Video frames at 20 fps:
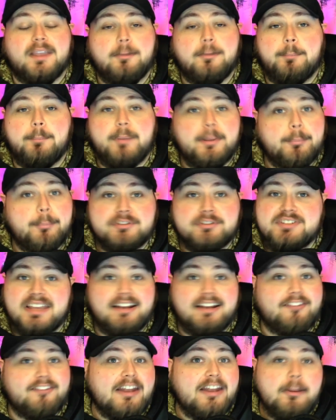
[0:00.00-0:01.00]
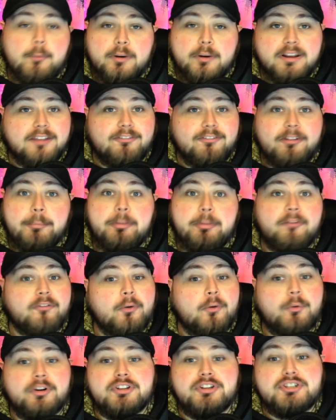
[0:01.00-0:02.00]
people are saying if anyone can flip the
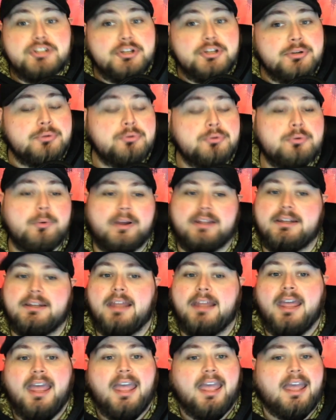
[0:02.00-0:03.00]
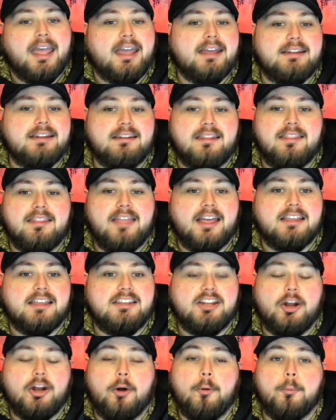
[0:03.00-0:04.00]
vote, it's you. And that,
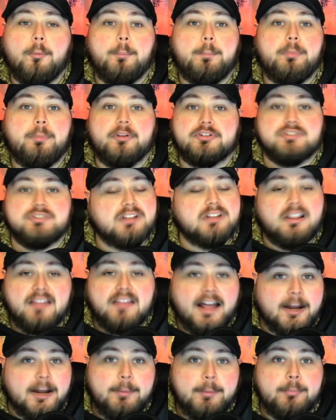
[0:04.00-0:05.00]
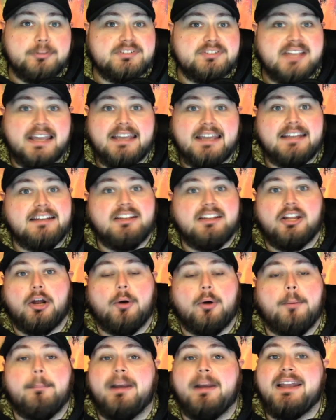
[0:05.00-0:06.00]
you know, there's a lot of people saying, you
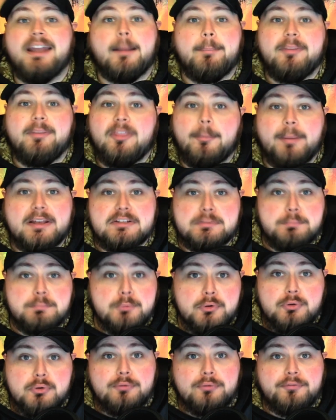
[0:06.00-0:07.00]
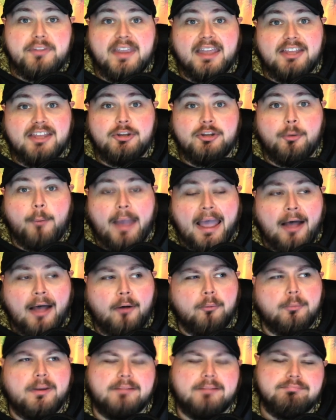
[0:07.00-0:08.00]
know, it might not be the best move to get you
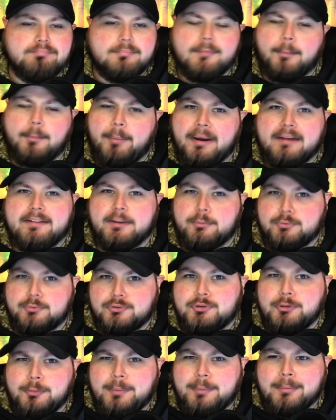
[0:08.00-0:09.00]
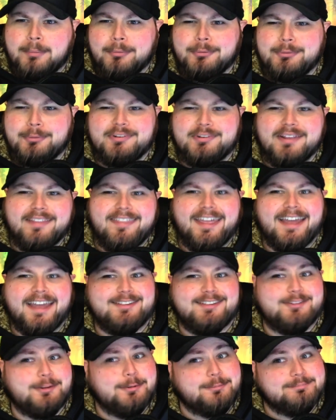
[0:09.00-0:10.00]
out. Like, apparently it was 2 people who said
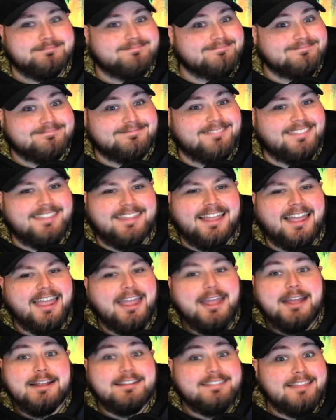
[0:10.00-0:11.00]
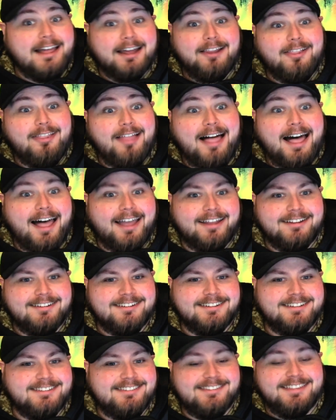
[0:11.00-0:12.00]
that. So not a lot.
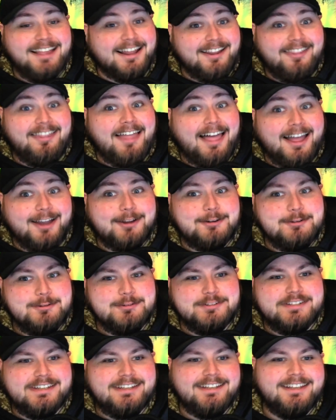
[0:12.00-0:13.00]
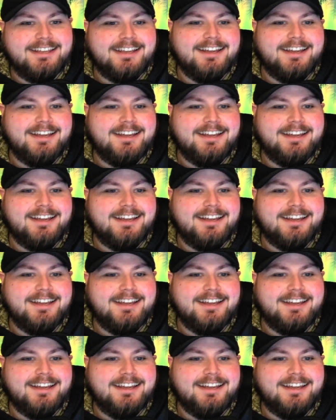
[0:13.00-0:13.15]
It's not a lot, Kuzie.